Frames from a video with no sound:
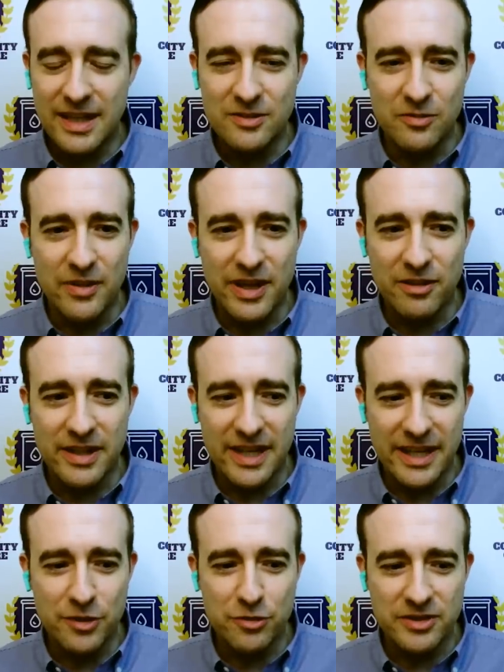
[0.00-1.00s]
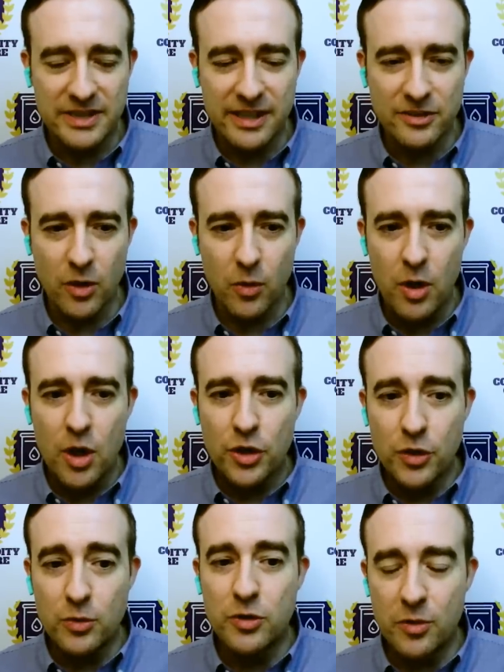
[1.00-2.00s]
That's very interesting. So
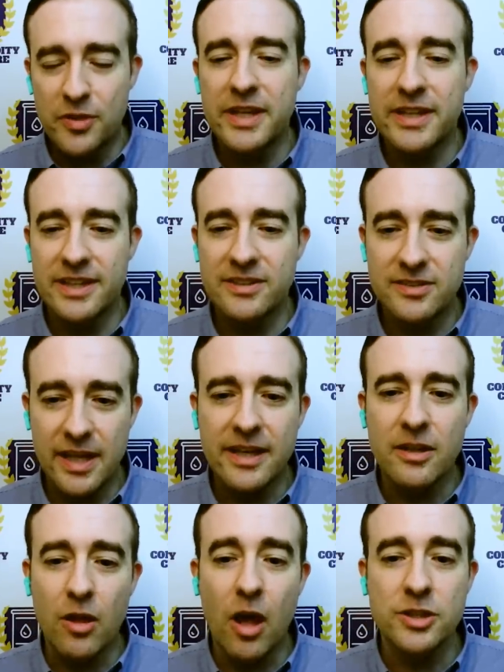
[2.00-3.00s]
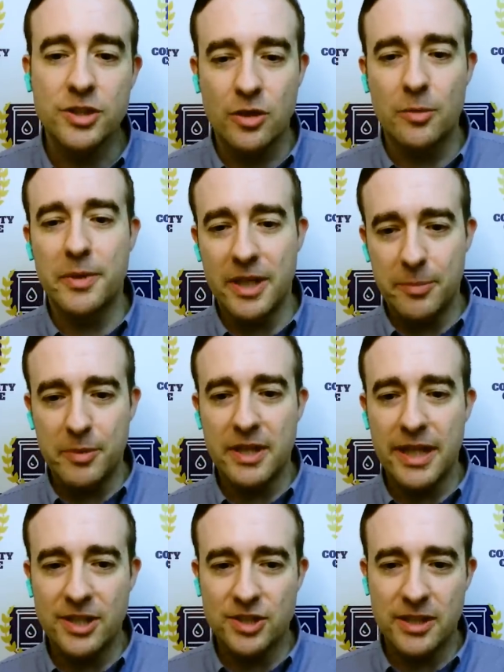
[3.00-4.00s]
you do think this psychological
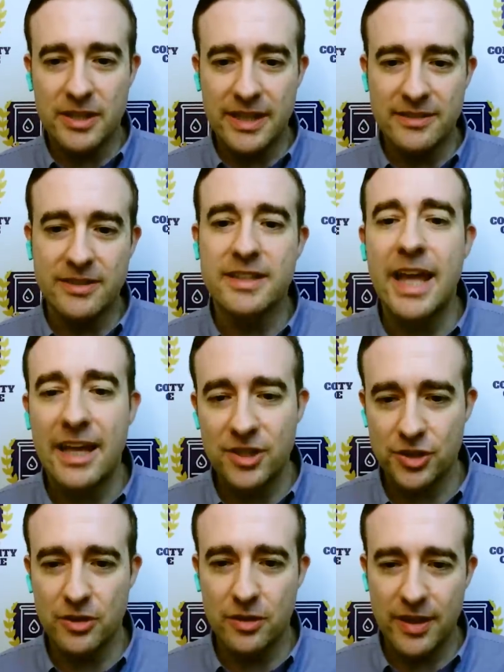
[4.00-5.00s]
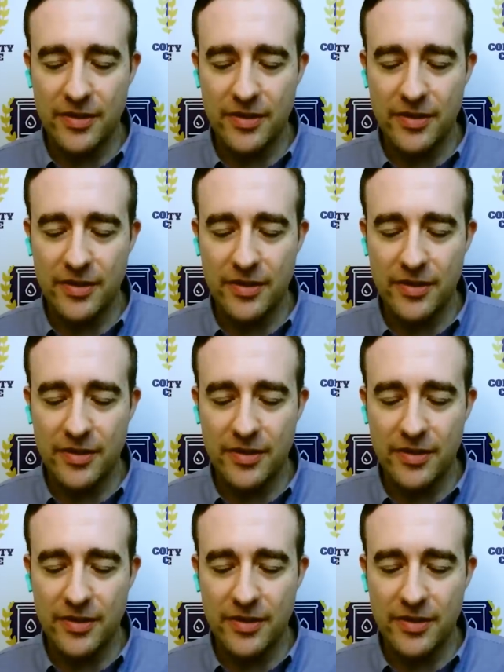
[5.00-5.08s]
manipulation is intentional,